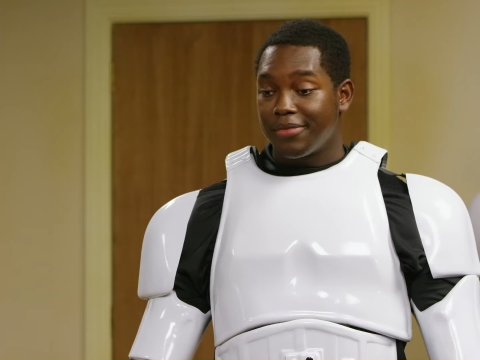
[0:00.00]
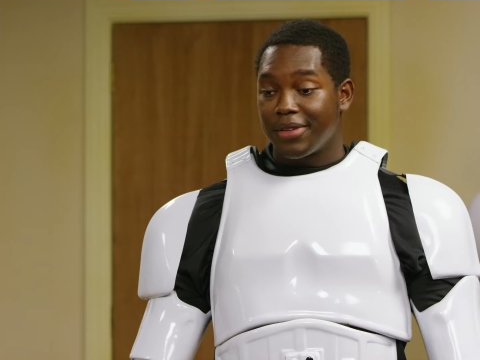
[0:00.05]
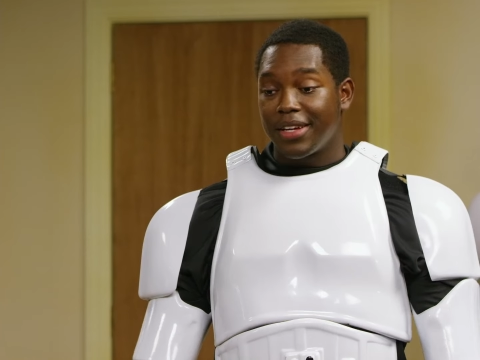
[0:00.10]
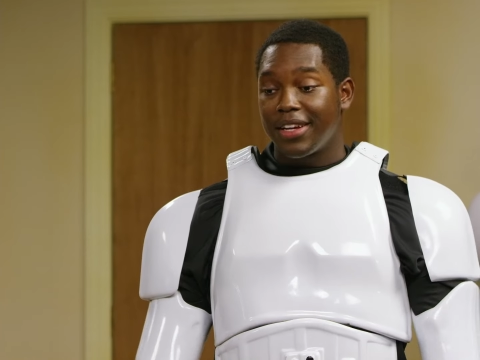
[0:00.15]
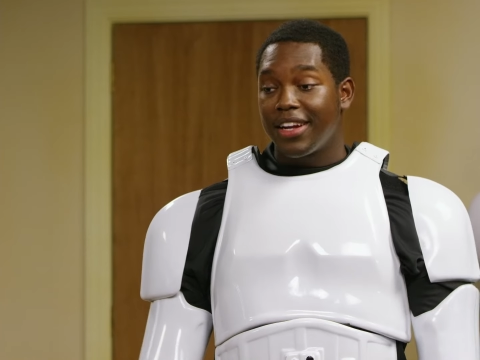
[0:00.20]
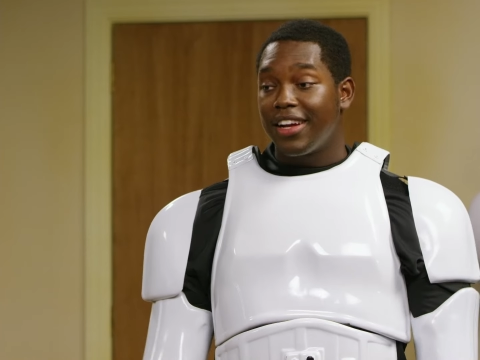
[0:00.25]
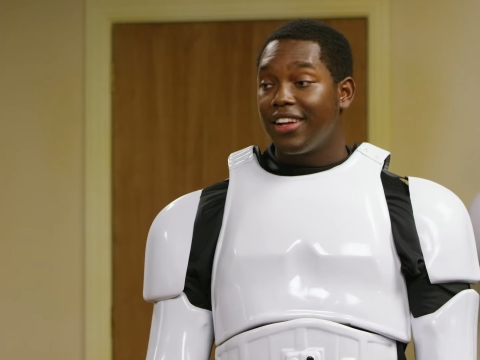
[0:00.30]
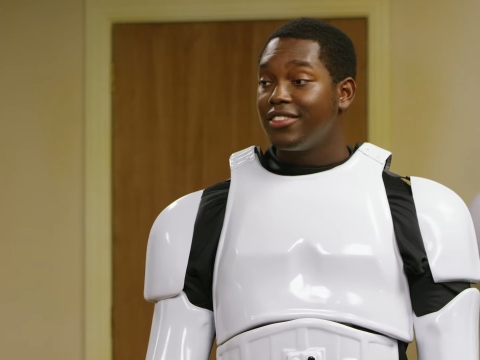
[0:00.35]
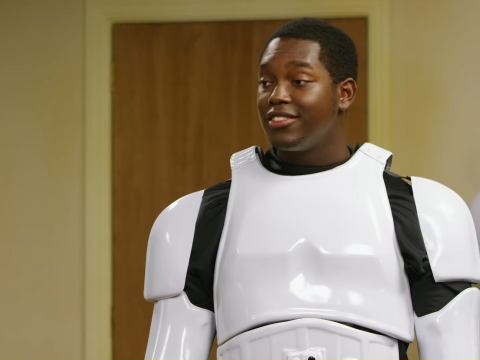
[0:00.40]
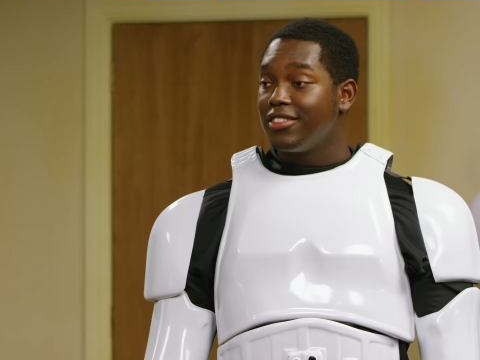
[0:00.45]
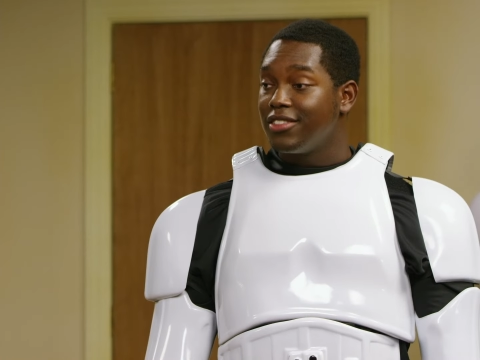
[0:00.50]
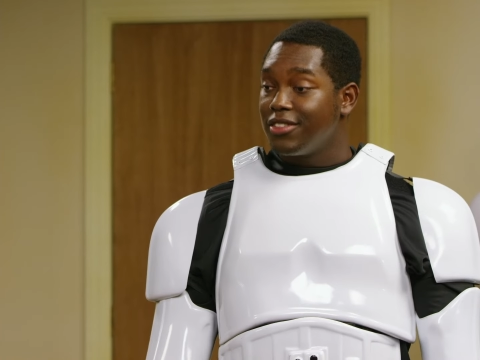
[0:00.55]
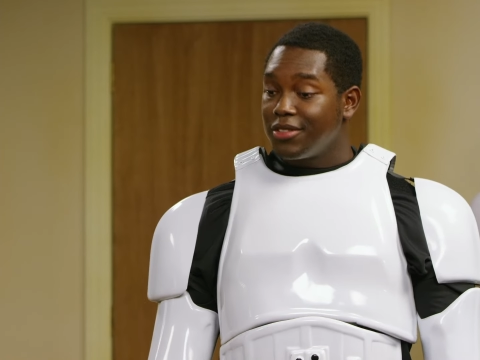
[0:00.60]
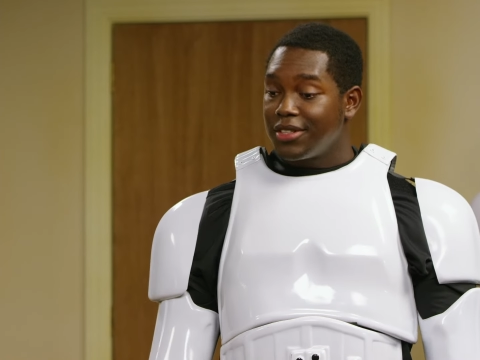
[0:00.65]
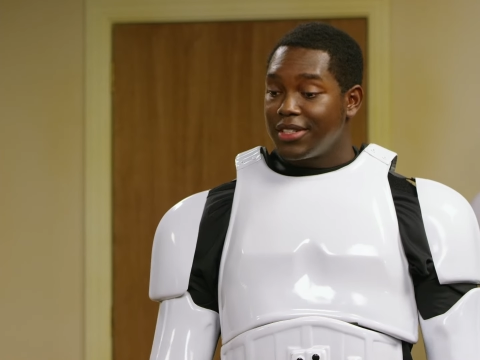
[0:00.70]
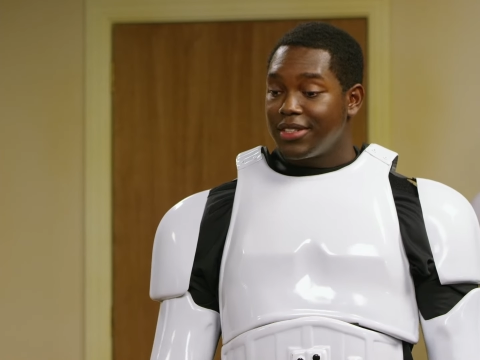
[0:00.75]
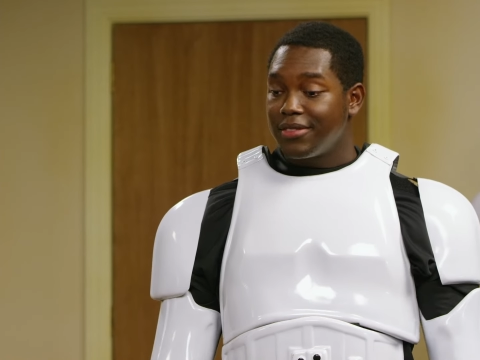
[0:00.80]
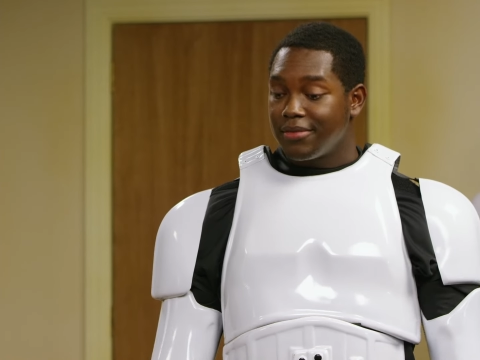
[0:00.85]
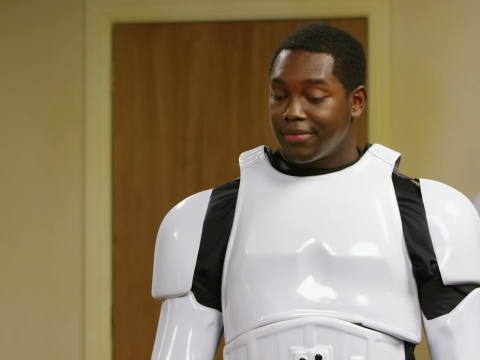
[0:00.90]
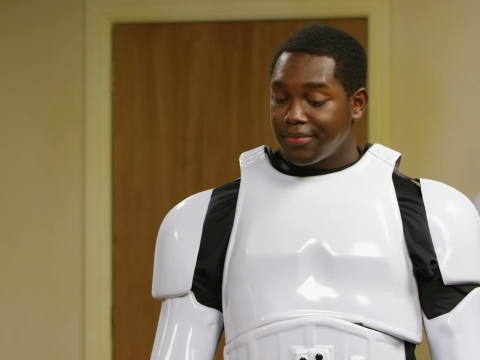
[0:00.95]
but I'll do
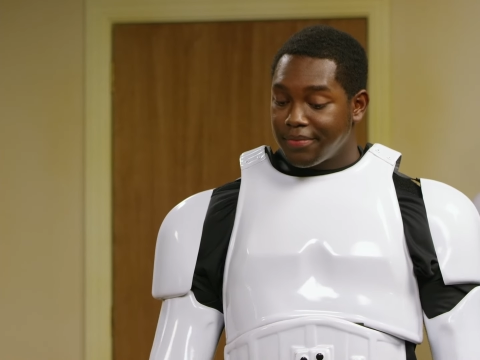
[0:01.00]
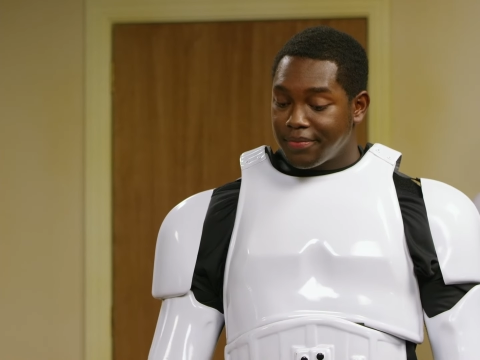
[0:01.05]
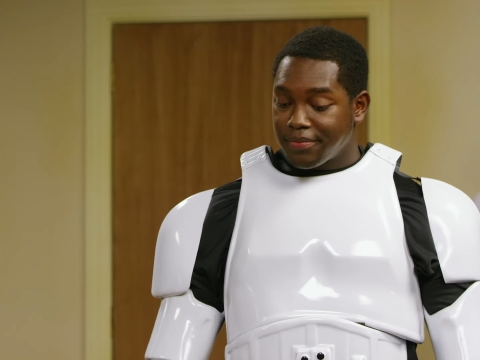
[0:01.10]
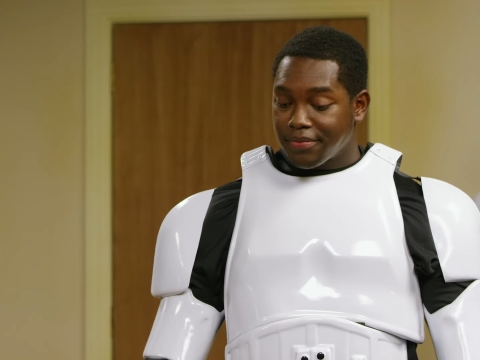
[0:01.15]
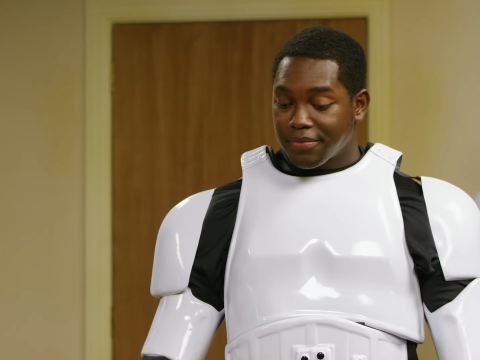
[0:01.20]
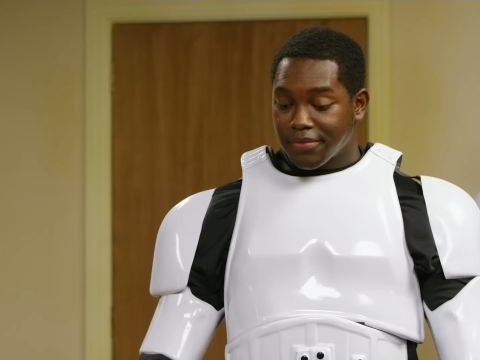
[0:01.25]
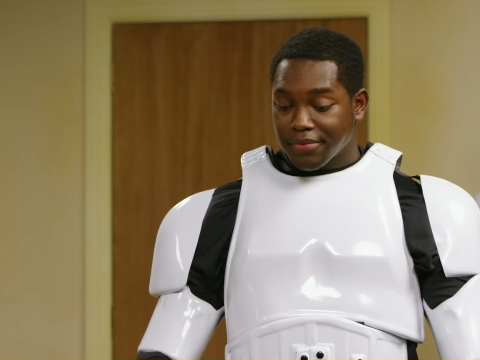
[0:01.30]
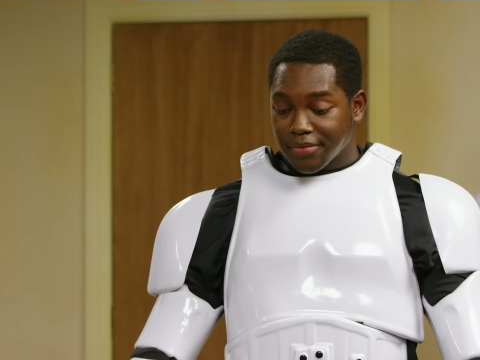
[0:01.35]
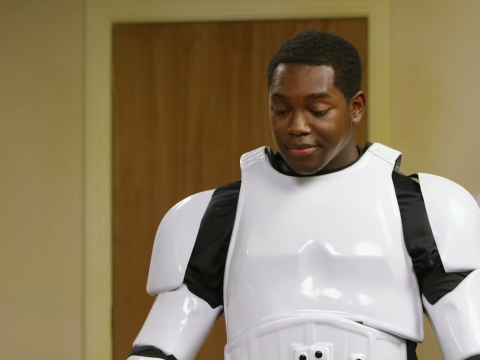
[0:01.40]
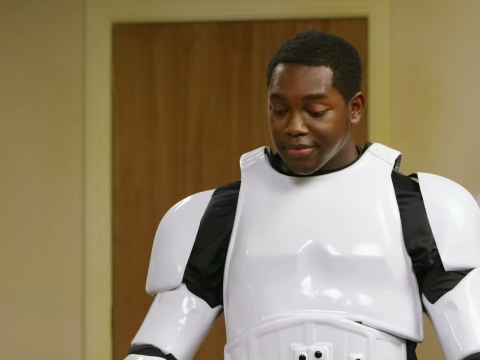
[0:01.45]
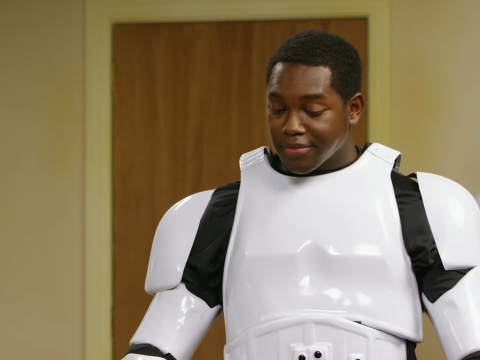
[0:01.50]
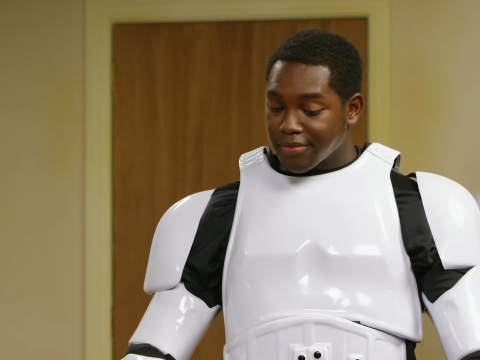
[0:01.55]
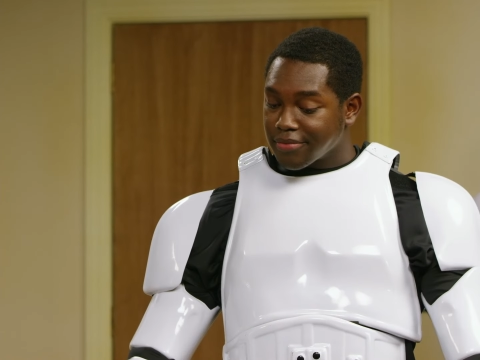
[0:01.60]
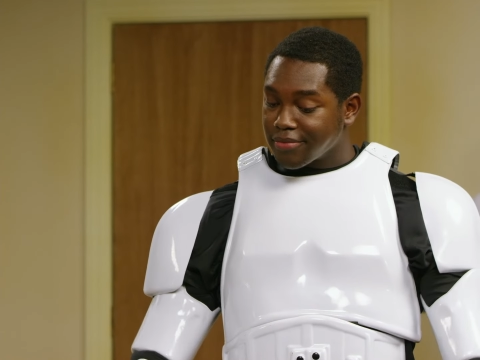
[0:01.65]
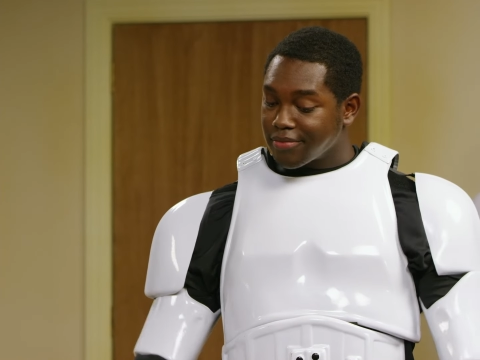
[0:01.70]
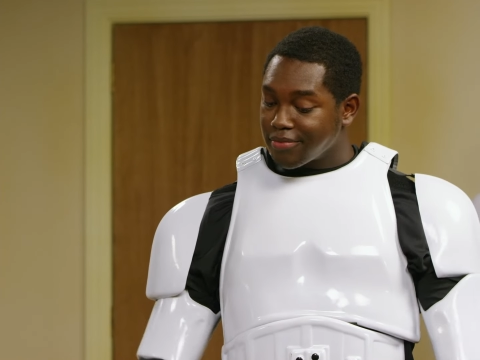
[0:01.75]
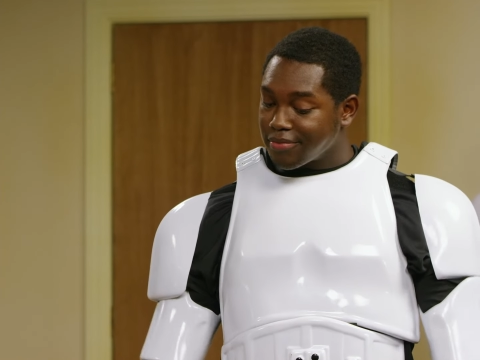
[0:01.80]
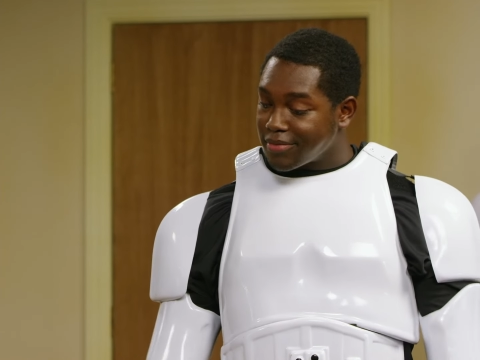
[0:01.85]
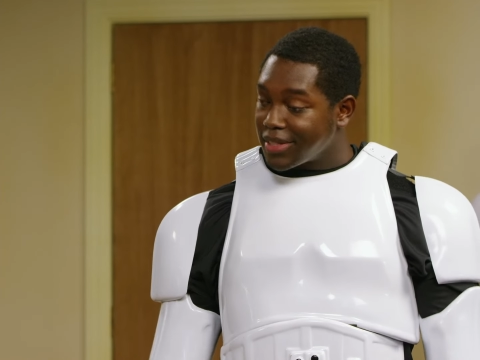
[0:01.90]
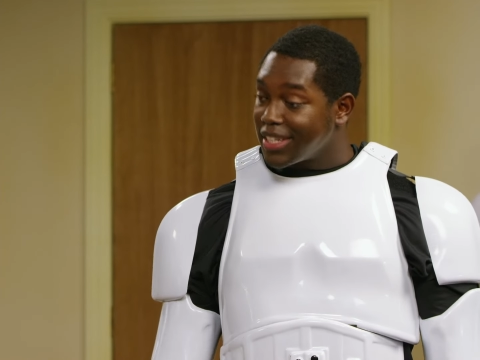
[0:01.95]
it
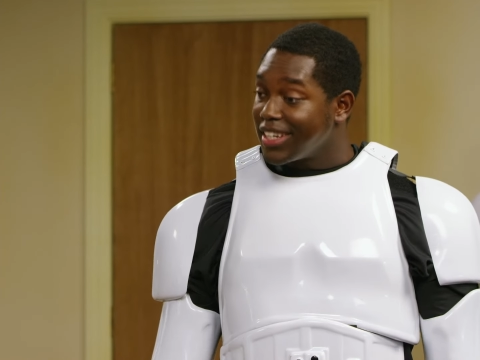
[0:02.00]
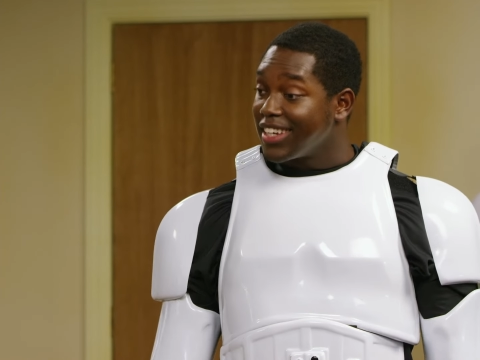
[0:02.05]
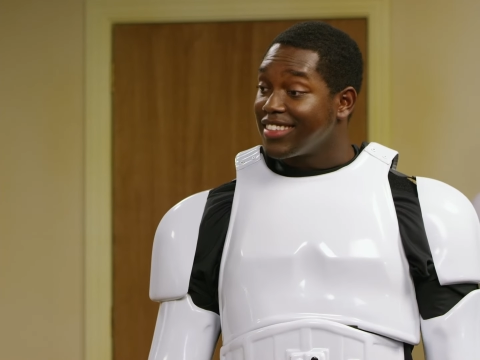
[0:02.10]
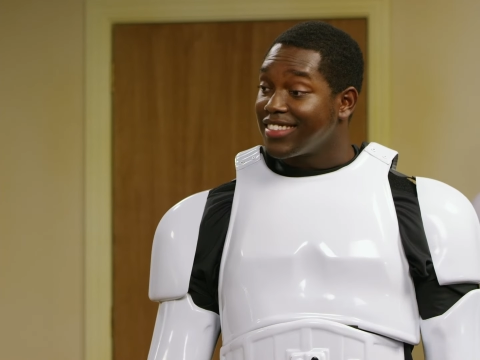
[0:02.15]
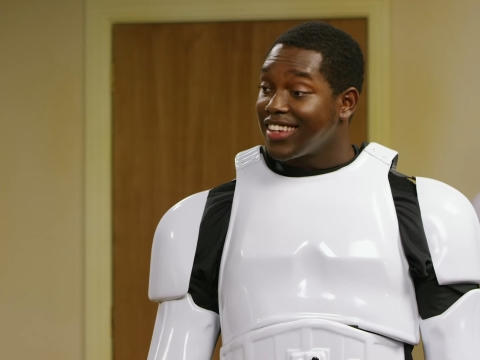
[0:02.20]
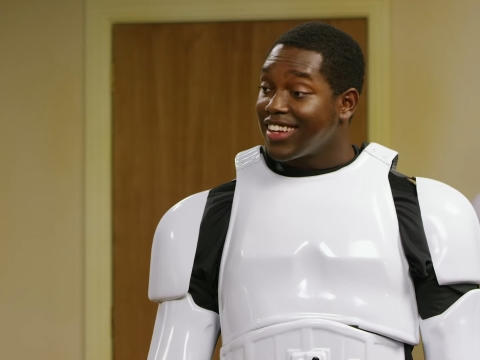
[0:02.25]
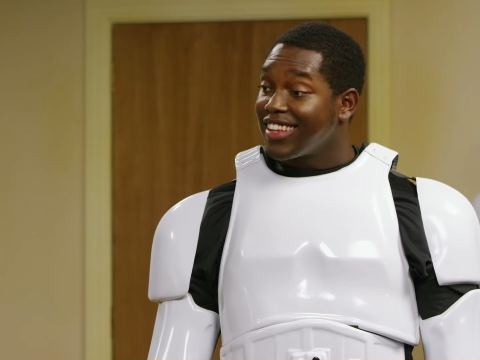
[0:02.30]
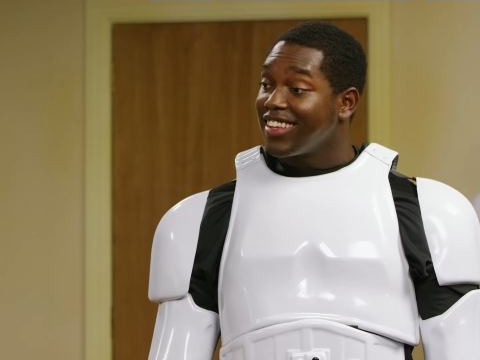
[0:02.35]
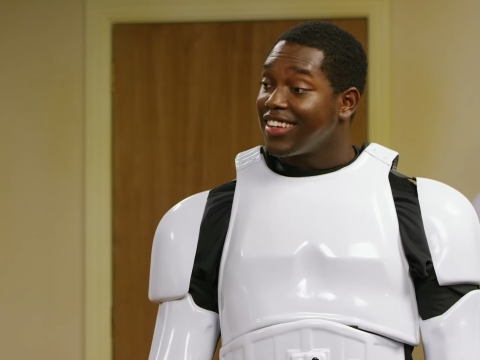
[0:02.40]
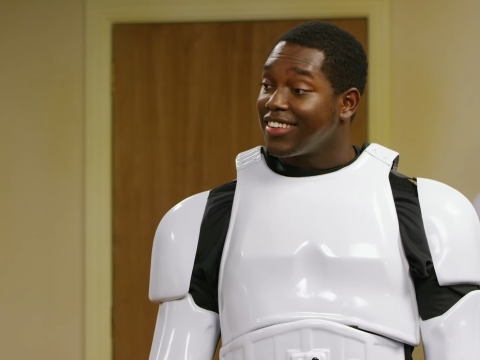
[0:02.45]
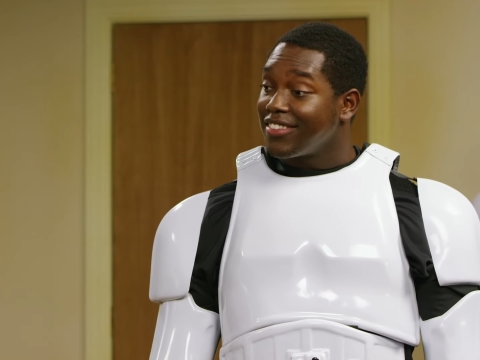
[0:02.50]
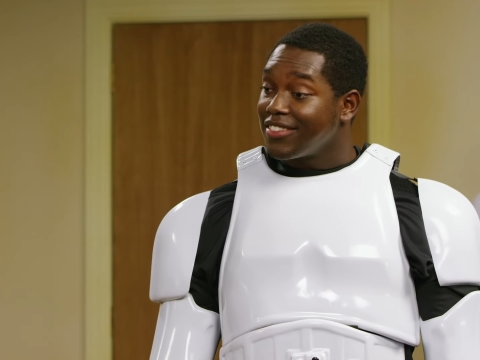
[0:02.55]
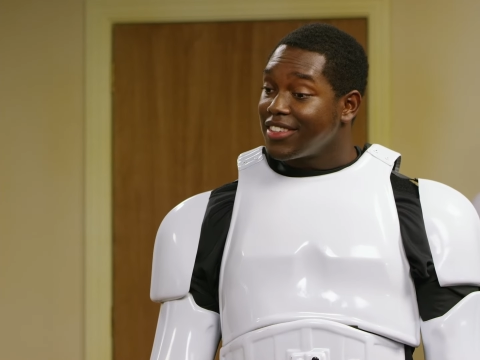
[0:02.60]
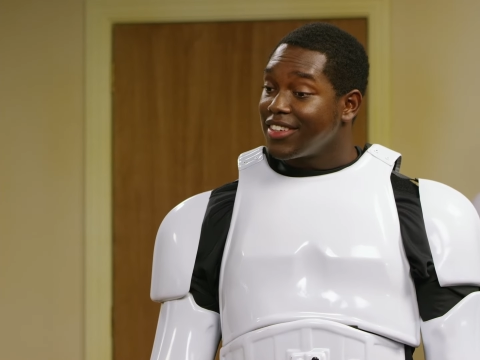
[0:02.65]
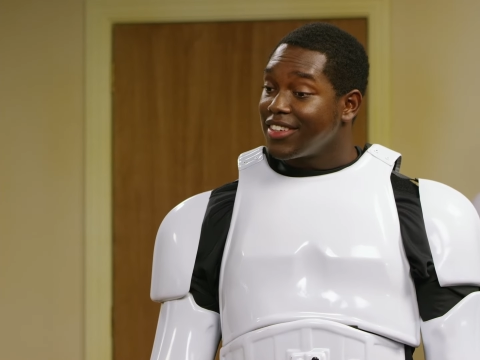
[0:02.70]
because I love